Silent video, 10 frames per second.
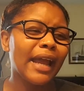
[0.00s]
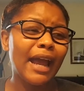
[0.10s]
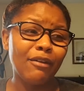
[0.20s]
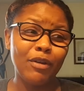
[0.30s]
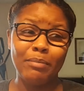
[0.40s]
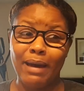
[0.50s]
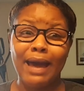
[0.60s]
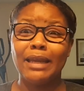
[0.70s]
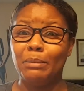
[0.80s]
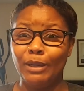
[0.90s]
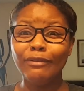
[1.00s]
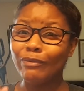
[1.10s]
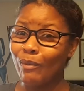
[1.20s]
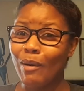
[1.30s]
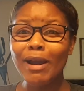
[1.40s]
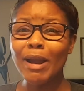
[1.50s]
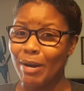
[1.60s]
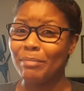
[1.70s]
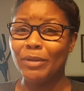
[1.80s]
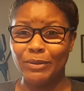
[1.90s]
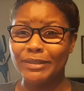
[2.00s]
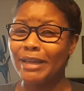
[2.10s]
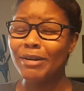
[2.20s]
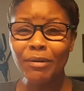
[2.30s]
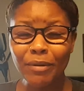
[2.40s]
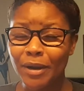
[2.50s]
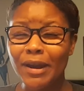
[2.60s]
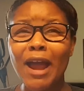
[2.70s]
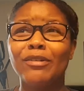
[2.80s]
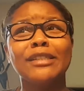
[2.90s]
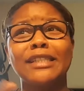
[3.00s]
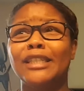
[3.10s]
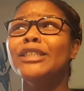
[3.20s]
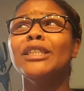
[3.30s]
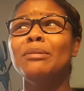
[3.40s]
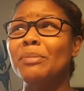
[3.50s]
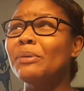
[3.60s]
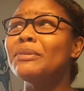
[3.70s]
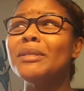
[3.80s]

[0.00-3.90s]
everybody before her music career ever since she moved